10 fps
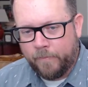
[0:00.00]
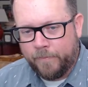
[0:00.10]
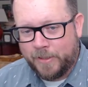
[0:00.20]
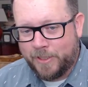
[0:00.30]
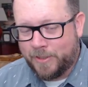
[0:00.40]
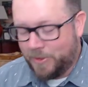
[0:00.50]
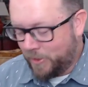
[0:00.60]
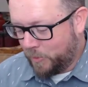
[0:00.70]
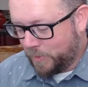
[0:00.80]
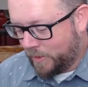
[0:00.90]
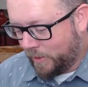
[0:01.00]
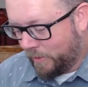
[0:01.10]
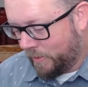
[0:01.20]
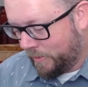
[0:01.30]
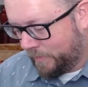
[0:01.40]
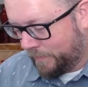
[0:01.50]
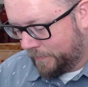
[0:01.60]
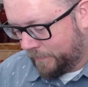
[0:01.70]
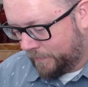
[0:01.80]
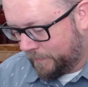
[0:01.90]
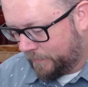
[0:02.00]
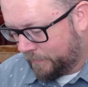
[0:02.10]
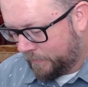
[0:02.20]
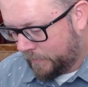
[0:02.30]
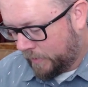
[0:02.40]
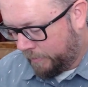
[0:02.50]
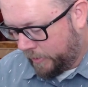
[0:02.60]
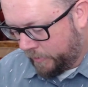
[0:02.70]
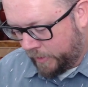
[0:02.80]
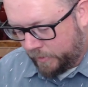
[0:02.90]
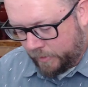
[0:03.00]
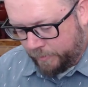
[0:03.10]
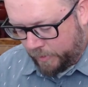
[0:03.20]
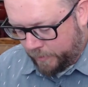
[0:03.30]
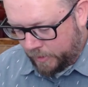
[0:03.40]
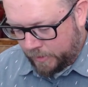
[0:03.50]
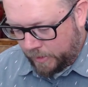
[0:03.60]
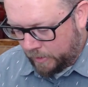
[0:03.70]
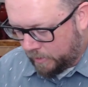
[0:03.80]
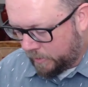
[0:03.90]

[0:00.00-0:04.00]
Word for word: That's just a dope sticker. I'm doing it. I'm going to put it there.